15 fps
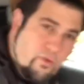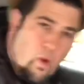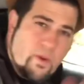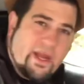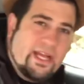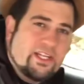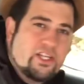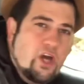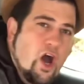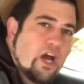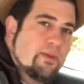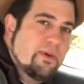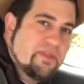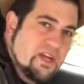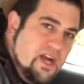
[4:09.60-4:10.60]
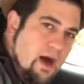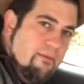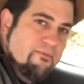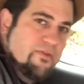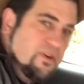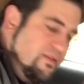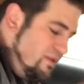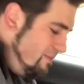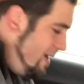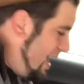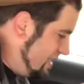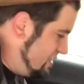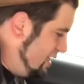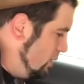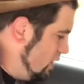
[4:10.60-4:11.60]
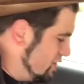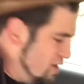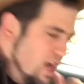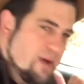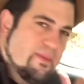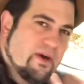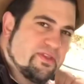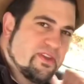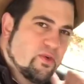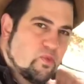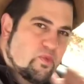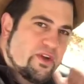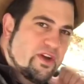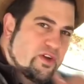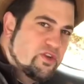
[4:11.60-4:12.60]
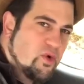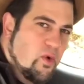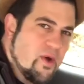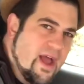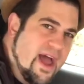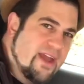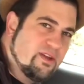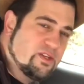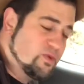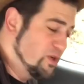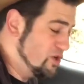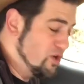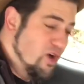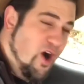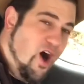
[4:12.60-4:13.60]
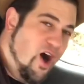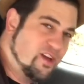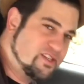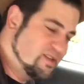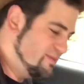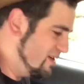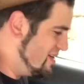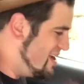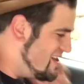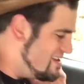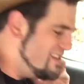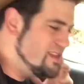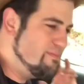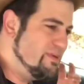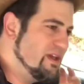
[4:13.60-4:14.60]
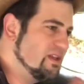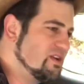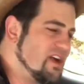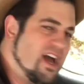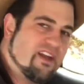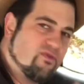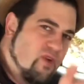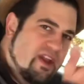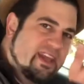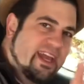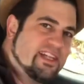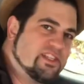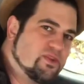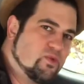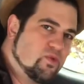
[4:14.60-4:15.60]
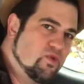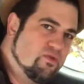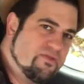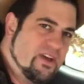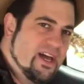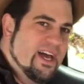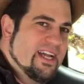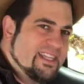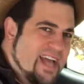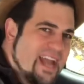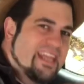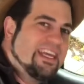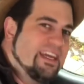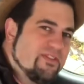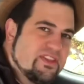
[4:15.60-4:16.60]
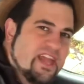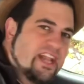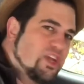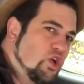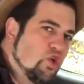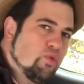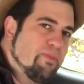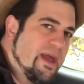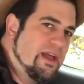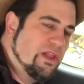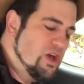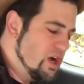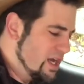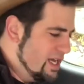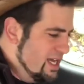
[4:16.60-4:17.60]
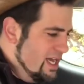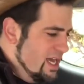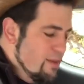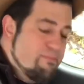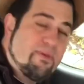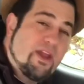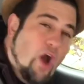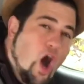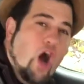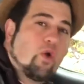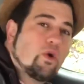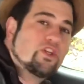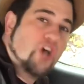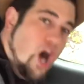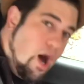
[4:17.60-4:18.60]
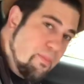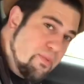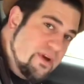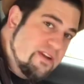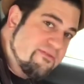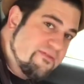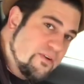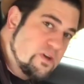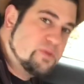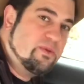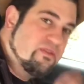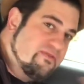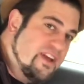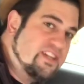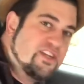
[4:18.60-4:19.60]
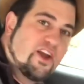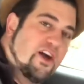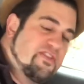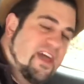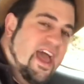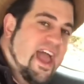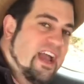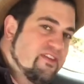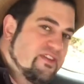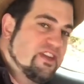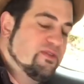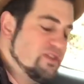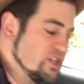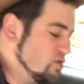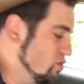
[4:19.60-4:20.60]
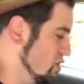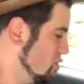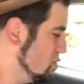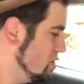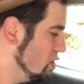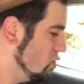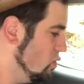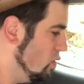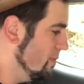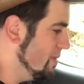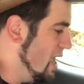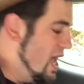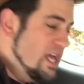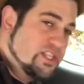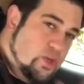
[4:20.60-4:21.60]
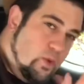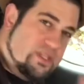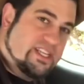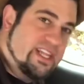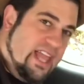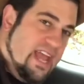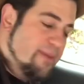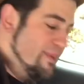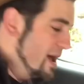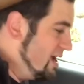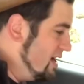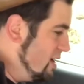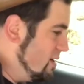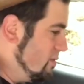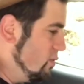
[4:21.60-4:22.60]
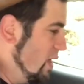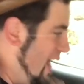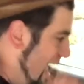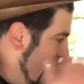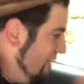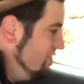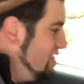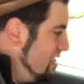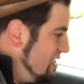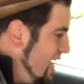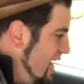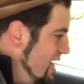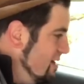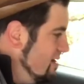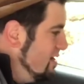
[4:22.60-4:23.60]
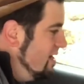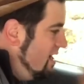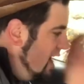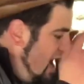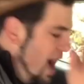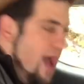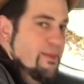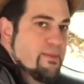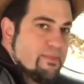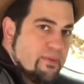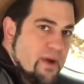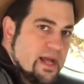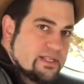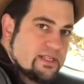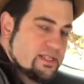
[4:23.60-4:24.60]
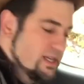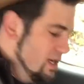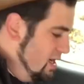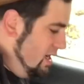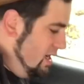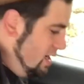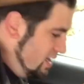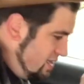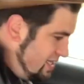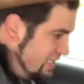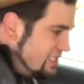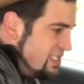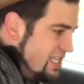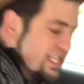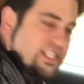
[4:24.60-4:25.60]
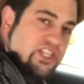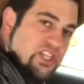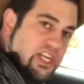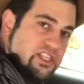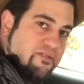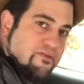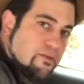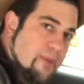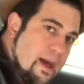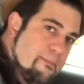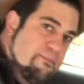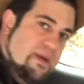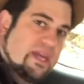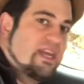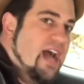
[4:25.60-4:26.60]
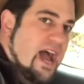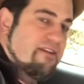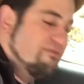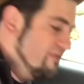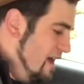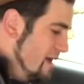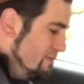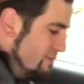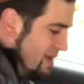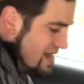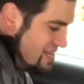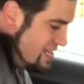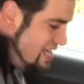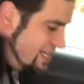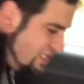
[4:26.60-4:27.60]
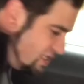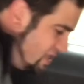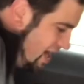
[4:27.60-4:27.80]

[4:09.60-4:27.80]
we get to talking about the comfort of the back seat, I want to talk about the rear door handles, which are awesome. They're hidden in the pillar, kind of right against the roof, to kind of give it that coupe look. A bit awkward to operate at first, but eventually got the hang of it, and it was just really, really cool. So what's it like back here? Well, I have to say, I'm impressed. This seat is adjusted for my big guy frame, but my knees, they